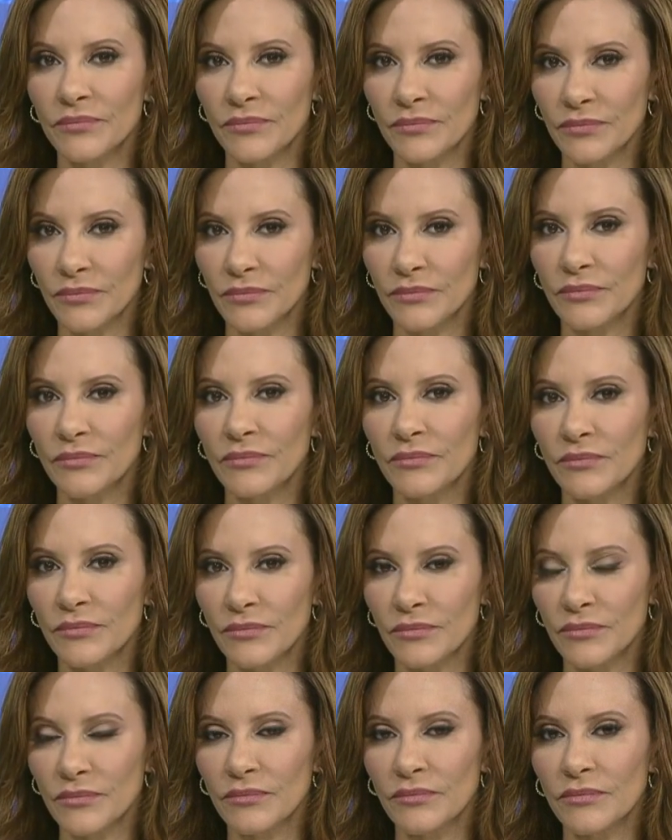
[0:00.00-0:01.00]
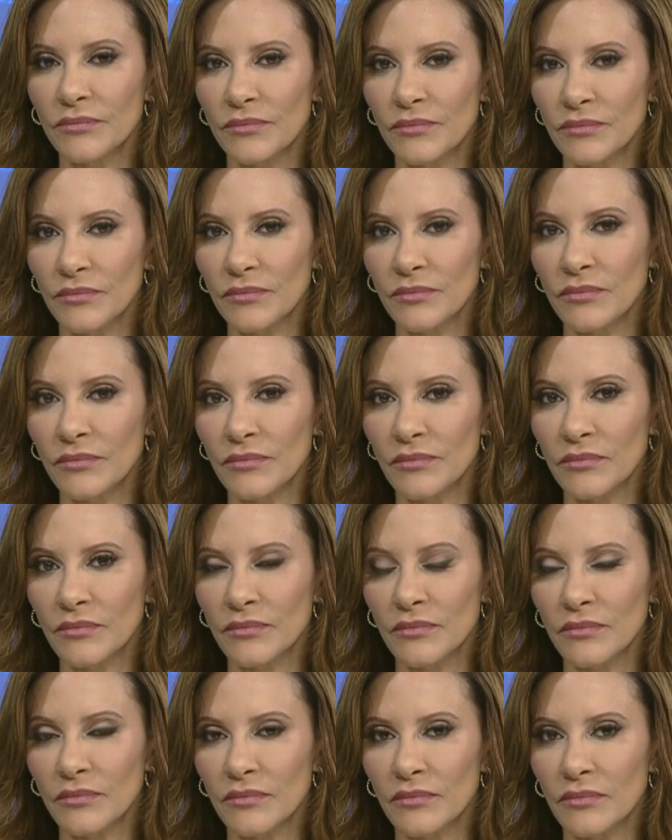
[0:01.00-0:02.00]

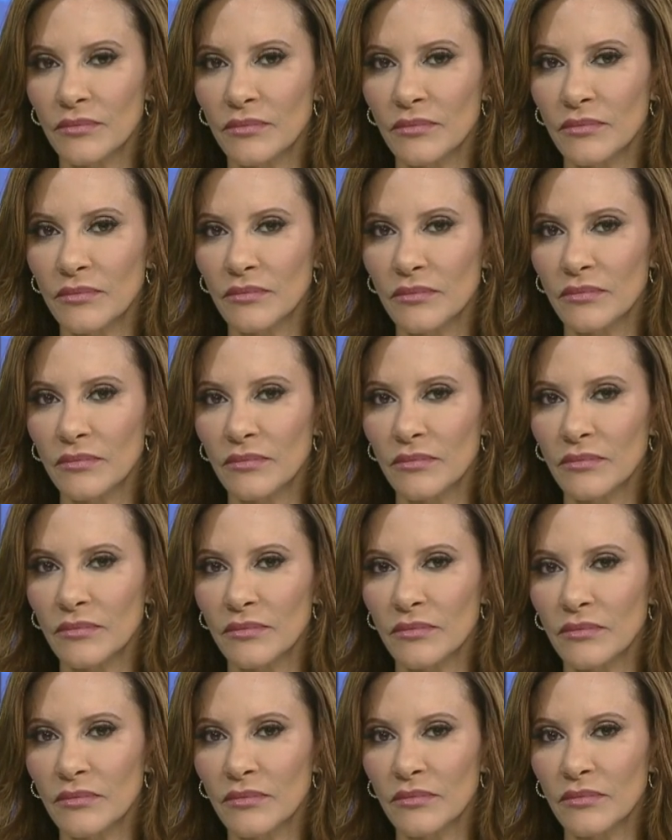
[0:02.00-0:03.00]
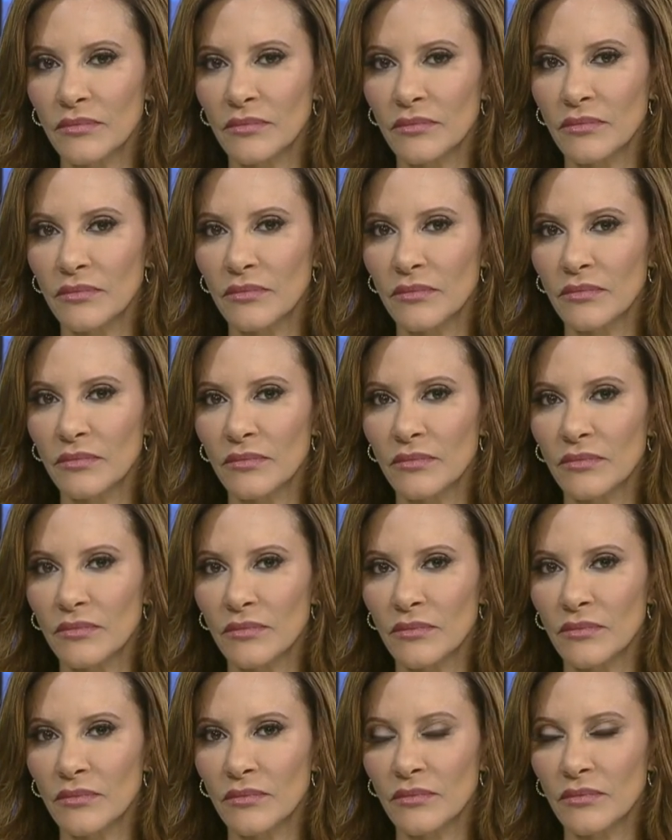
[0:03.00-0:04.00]

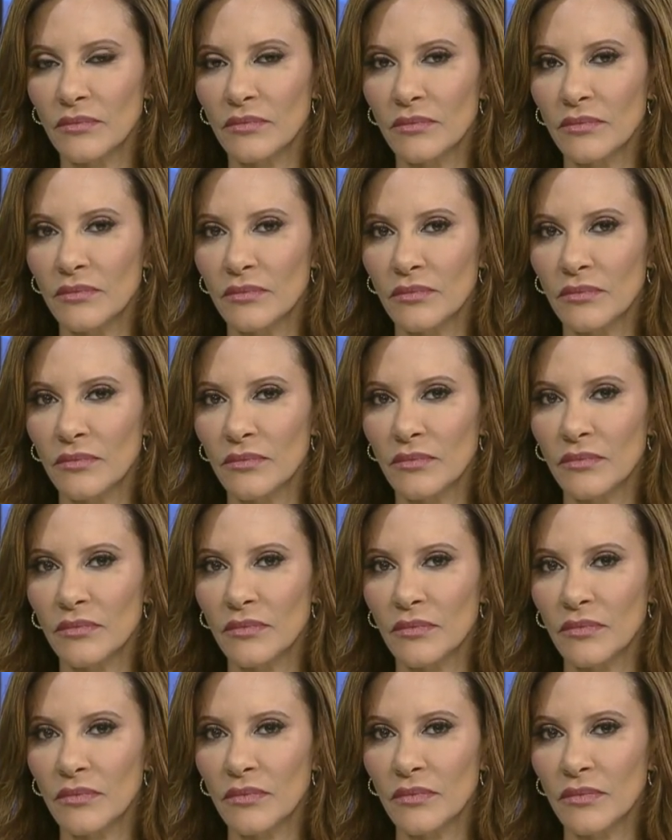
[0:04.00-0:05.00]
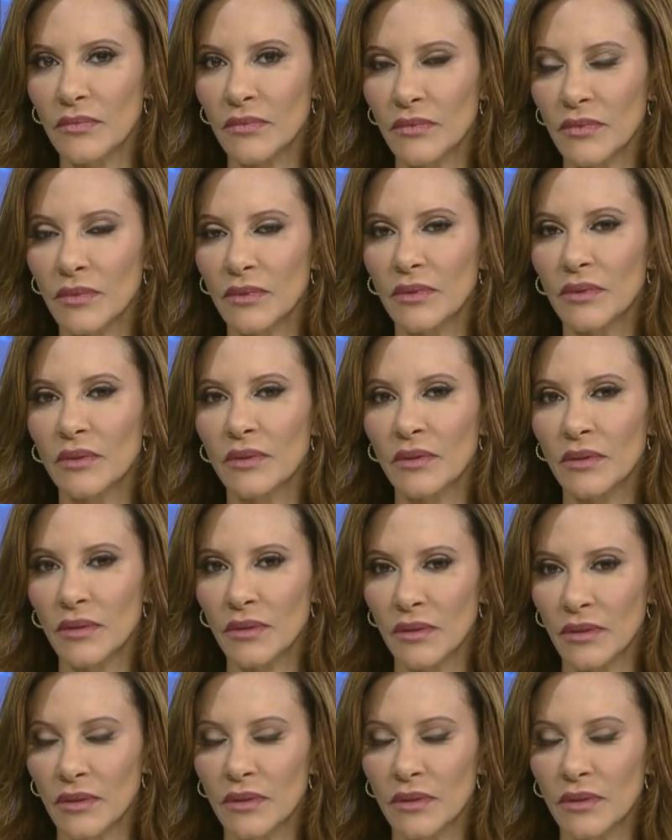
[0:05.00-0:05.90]
No words are spoken by the person on screen.